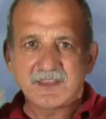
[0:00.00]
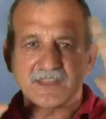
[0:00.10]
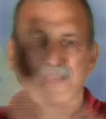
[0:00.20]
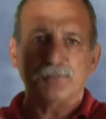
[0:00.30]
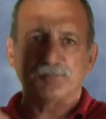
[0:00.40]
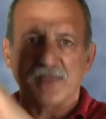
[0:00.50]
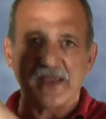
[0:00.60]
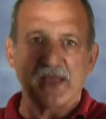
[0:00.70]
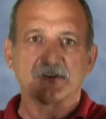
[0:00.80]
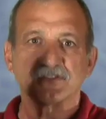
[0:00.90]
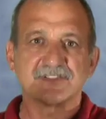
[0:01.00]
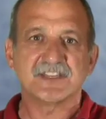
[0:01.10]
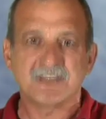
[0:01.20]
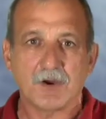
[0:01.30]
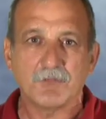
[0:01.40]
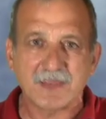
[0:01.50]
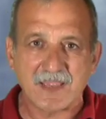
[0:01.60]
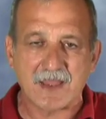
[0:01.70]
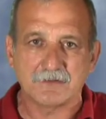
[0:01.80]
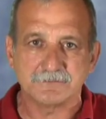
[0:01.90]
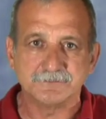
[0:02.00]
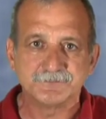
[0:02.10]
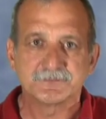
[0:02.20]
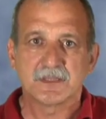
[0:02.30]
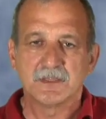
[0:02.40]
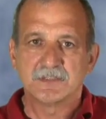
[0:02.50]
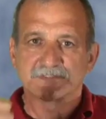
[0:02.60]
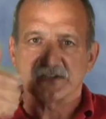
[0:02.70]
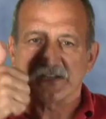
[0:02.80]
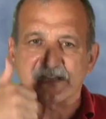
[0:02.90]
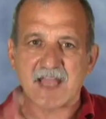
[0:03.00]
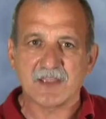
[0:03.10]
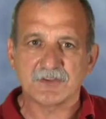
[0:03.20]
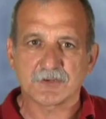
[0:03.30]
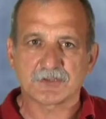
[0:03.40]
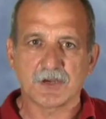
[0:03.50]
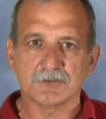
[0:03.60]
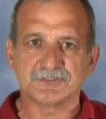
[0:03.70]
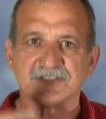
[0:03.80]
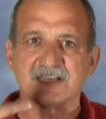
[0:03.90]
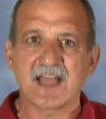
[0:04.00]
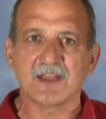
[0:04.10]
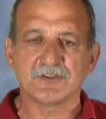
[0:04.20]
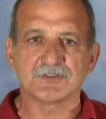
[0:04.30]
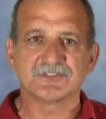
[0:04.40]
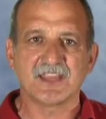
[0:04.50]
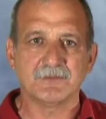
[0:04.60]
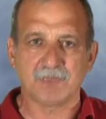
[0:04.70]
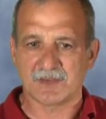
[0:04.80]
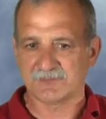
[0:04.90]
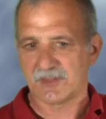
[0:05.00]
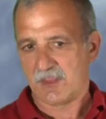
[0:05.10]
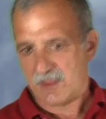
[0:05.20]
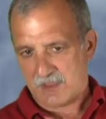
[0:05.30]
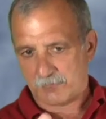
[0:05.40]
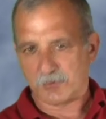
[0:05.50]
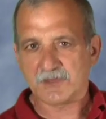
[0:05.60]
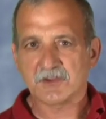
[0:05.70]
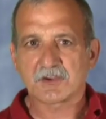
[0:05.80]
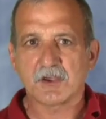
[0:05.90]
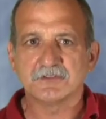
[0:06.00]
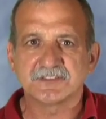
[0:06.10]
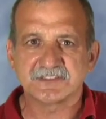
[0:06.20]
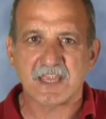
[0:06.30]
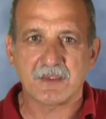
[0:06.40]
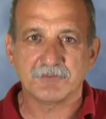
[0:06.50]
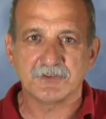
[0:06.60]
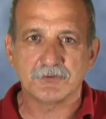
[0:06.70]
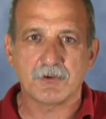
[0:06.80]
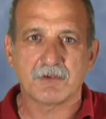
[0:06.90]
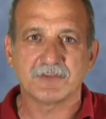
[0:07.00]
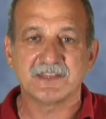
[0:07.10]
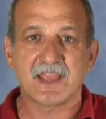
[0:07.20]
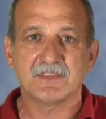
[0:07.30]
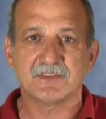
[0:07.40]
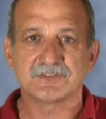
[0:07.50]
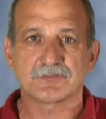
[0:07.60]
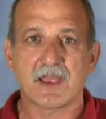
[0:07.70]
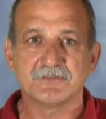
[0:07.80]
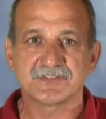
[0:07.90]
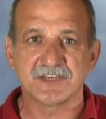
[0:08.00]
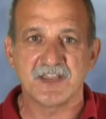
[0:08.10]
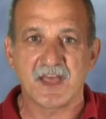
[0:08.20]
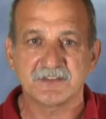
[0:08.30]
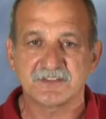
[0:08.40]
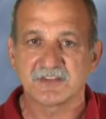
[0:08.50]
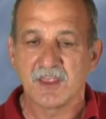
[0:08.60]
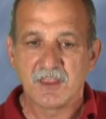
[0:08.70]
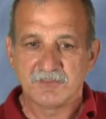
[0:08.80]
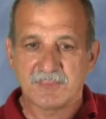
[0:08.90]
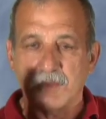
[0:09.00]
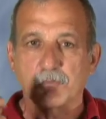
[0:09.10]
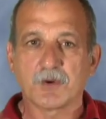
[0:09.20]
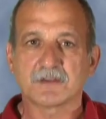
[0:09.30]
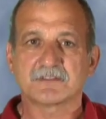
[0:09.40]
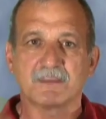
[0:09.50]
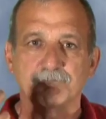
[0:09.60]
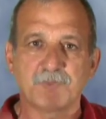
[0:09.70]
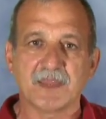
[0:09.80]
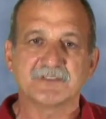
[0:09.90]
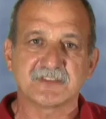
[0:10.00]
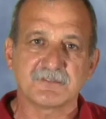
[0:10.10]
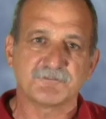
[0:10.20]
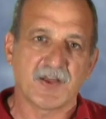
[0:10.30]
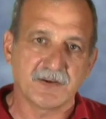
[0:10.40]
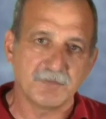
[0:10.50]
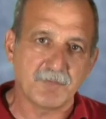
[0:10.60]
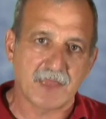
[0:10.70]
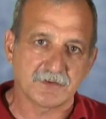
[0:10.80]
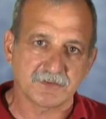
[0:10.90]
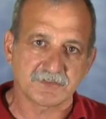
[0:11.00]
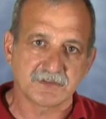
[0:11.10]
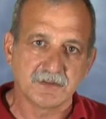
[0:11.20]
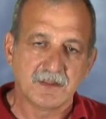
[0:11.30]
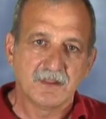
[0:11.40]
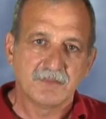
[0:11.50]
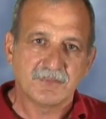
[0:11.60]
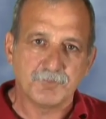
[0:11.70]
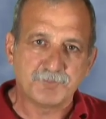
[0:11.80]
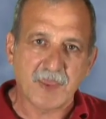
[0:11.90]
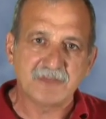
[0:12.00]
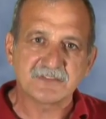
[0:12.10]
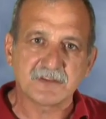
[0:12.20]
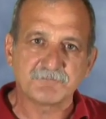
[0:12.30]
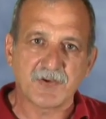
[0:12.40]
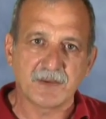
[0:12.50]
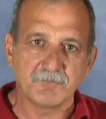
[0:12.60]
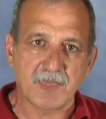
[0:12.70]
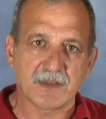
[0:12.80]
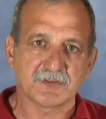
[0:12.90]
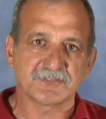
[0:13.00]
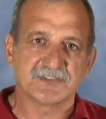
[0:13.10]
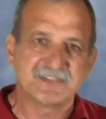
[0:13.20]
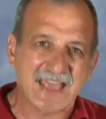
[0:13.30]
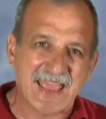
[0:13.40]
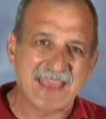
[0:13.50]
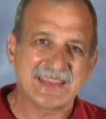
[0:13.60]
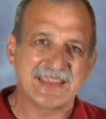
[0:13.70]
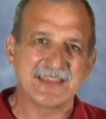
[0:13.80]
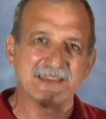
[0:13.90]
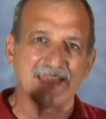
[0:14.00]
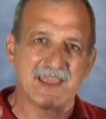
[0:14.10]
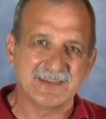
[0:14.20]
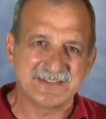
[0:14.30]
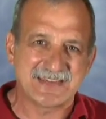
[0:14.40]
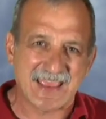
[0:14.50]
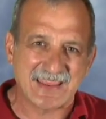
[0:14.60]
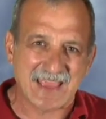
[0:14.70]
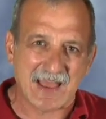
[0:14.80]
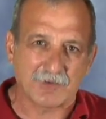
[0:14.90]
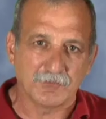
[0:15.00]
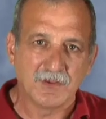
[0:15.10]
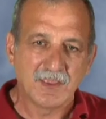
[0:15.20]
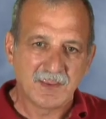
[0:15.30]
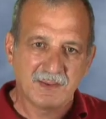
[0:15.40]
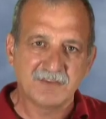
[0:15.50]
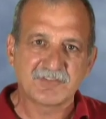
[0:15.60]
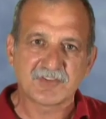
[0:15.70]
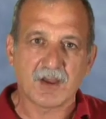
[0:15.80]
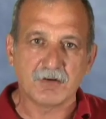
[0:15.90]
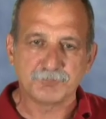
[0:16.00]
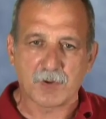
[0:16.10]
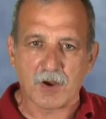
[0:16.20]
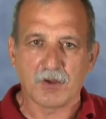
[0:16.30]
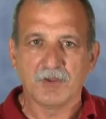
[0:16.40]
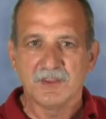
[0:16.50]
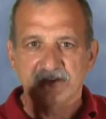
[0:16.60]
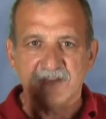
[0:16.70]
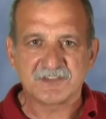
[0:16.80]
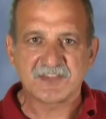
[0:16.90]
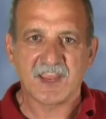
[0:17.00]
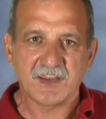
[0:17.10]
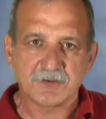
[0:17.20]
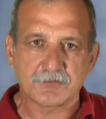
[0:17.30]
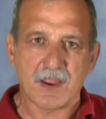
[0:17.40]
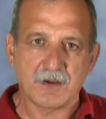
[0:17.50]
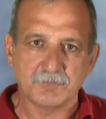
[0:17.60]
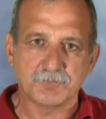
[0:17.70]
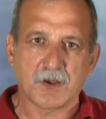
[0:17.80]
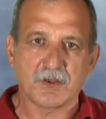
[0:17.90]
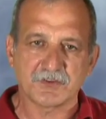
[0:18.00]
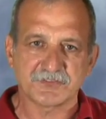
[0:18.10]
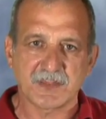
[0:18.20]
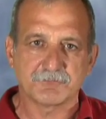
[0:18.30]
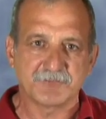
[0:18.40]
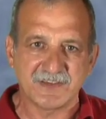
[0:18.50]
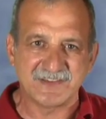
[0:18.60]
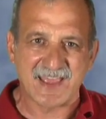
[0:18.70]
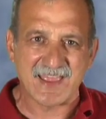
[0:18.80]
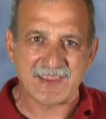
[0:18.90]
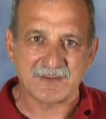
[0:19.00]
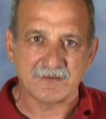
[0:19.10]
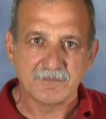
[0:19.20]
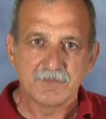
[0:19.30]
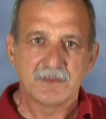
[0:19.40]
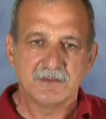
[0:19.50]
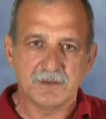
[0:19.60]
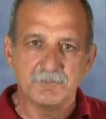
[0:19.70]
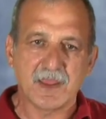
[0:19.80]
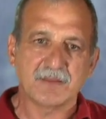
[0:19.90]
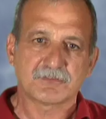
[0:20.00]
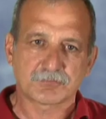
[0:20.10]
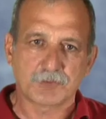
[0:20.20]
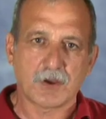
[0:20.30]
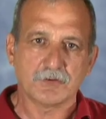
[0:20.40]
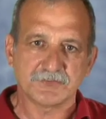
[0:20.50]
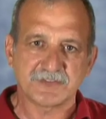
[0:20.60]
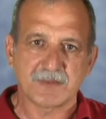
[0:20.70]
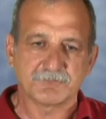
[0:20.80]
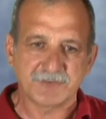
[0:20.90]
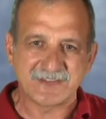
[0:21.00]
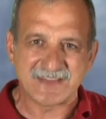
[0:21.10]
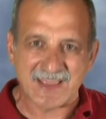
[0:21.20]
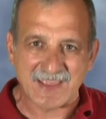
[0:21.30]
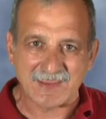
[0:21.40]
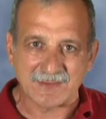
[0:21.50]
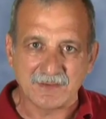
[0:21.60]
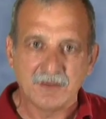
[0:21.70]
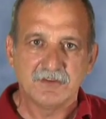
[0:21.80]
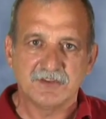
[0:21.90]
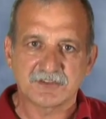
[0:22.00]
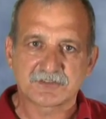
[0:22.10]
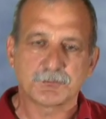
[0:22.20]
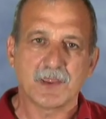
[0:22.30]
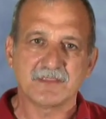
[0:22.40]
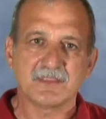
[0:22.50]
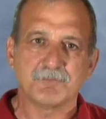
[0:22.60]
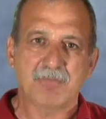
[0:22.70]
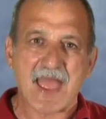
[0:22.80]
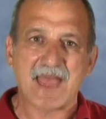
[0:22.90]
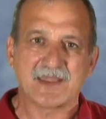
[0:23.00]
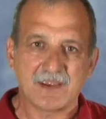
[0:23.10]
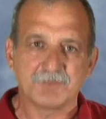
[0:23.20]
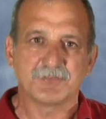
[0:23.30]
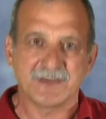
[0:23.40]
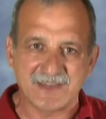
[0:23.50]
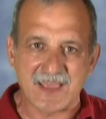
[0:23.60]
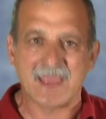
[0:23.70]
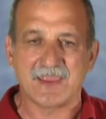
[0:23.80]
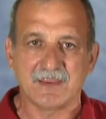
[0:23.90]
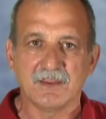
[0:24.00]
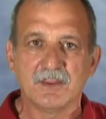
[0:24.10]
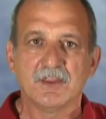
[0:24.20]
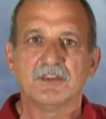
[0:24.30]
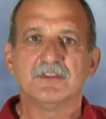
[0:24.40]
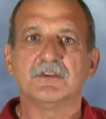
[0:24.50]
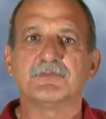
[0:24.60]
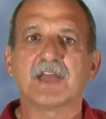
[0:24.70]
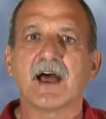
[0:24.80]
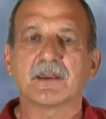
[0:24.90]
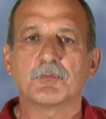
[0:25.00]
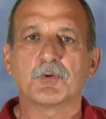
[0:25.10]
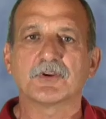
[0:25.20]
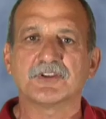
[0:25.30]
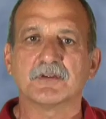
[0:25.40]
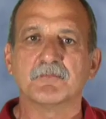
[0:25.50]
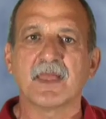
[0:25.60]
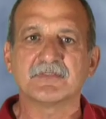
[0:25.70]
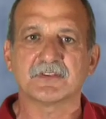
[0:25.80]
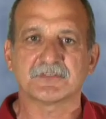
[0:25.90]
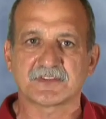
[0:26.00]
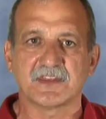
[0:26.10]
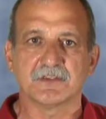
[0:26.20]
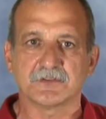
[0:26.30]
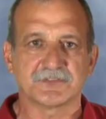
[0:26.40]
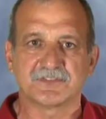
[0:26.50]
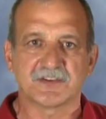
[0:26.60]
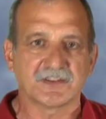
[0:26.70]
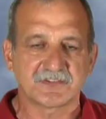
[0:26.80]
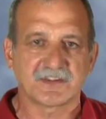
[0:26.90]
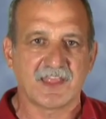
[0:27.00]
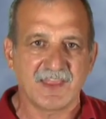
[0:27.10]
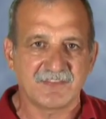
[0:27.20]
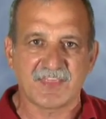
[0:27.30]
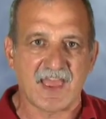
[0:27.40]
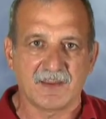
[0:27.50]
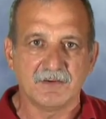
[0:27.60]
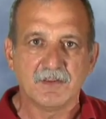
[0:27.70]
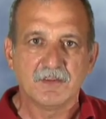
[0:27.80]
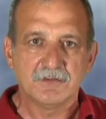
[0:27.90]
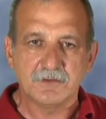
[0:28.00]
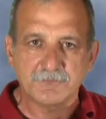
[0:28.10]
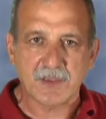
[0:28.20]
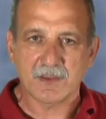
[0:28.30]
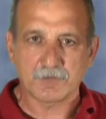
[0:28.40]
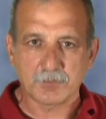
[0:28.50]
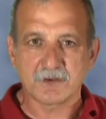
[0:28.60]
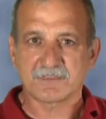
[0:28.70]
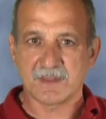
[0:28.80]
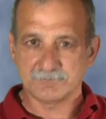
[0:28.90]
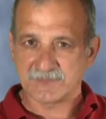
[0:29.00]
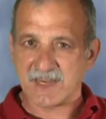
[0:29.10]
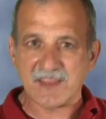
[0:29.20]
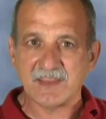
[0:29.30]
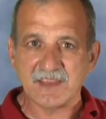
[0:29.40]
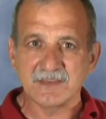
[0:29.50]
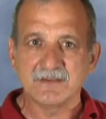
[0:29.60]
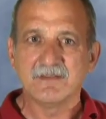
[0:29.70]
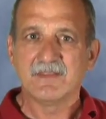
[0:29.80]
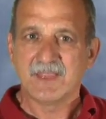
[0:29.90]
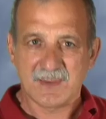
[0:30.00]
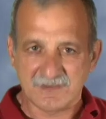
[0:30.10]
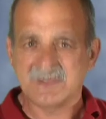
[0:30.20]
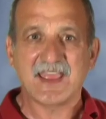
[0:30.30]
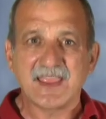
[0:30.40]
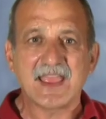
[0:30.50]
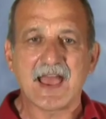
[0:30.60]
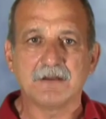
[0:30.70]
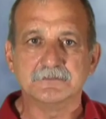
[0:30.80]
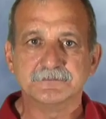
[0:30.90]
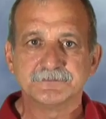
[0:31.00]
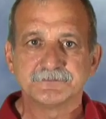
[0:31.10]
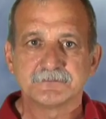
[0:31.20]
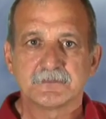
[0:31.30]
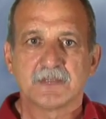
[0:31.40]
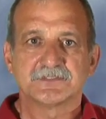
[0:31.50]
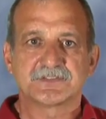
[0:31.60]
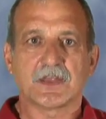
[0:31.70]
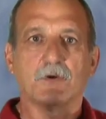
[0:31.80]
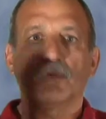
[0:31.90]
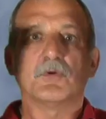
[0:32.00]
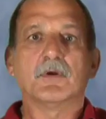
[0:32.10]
Keep the energy going out. So you got your coach, you got your teammates. And what do your coaches have you do every day that drives you nuts? They work the basic fundamentals. The basic fundamentals, day in and day out. In softball, you take ground balls every day. You make throws every day. You swing the bat every day. You've got to work your mental skills just like that. You've got to work them day in and day out. So